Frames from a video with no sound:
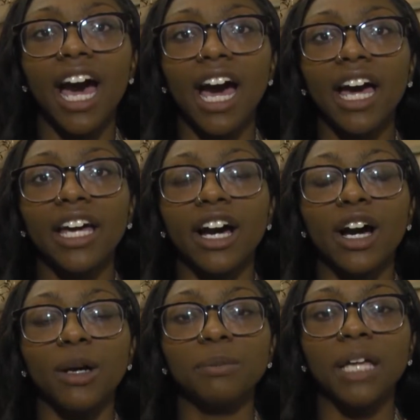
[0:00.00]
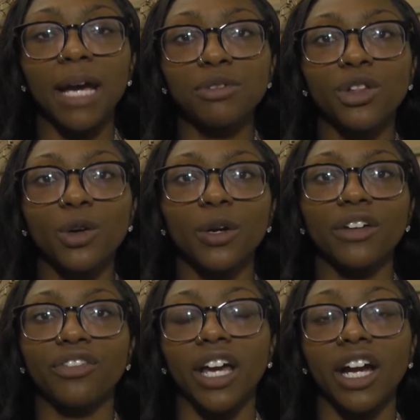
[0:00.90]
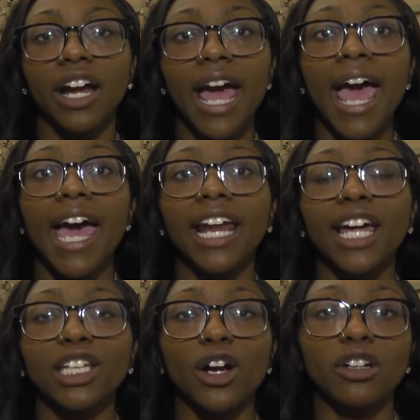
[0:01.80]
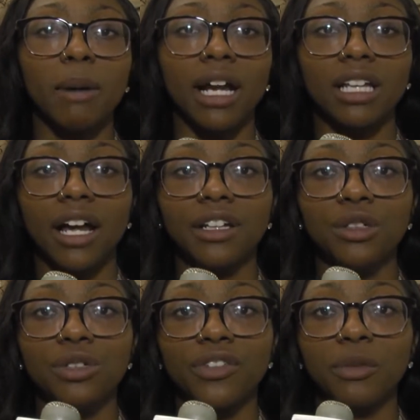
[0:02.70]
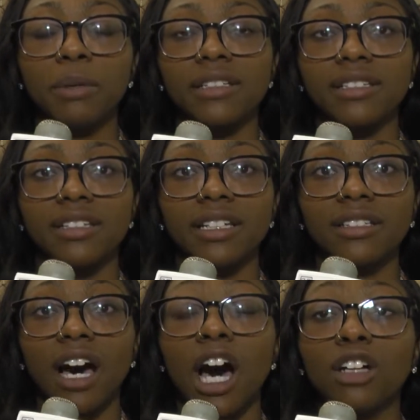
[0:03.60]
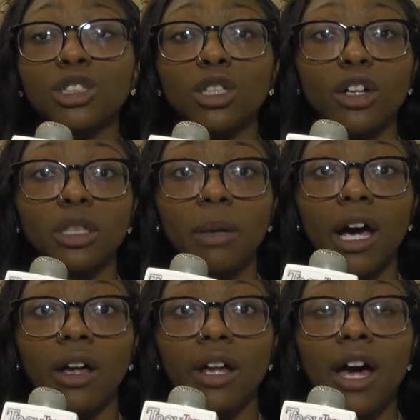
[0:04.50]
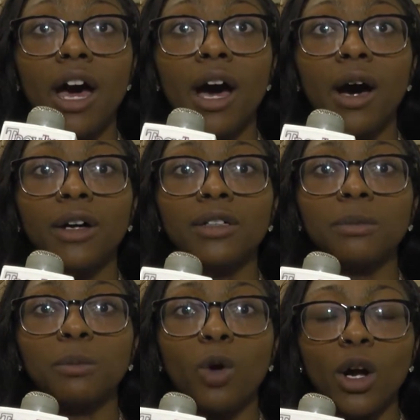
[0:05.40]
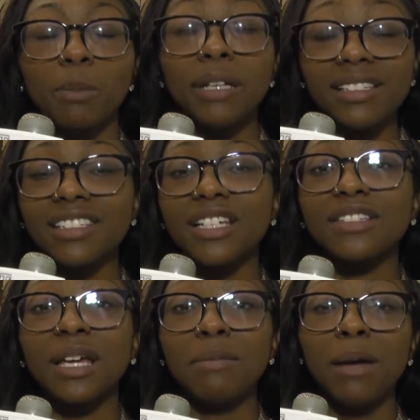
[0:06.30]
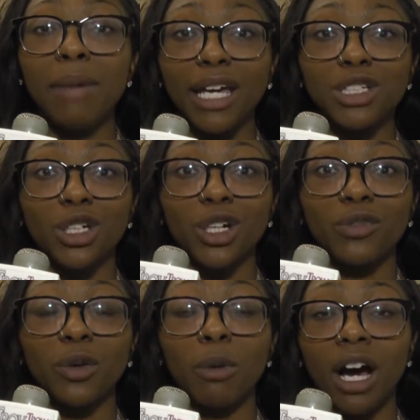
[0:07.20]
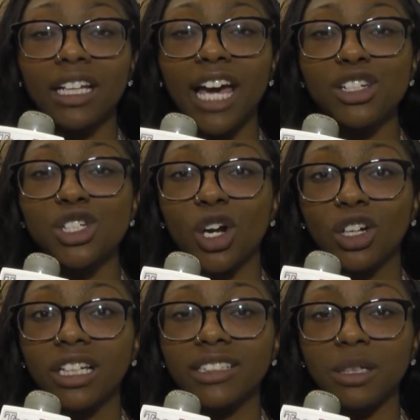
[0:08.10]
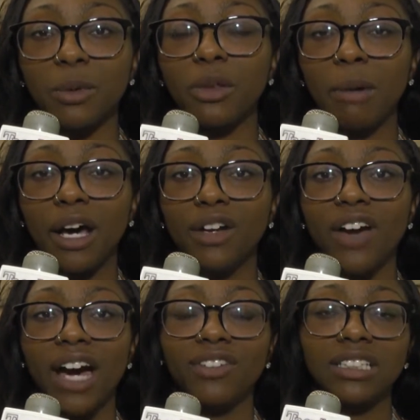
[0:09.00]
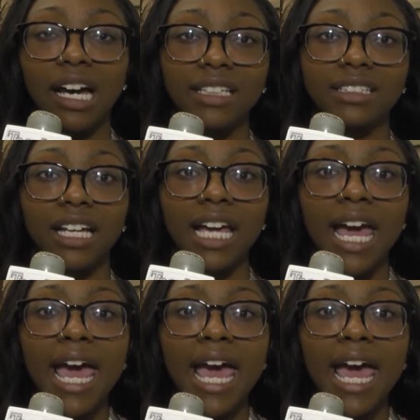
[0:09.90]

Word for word: I um, came to the career fair and I learned about a lot of different businesses. I also learned about work businesses in my major for broadcast journalism with a mind of advertising.